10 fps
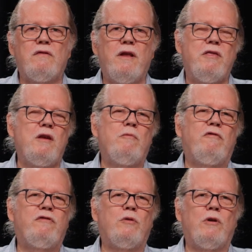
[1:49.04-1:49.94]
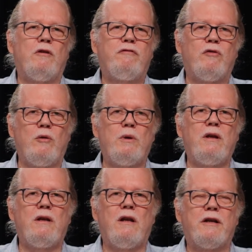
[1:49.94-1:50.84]
lithium for 4
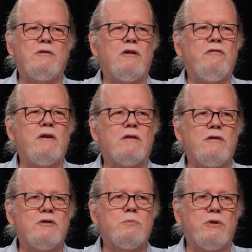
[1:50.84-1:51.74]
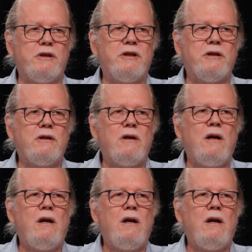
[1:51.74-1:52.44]
million electric vehicles per year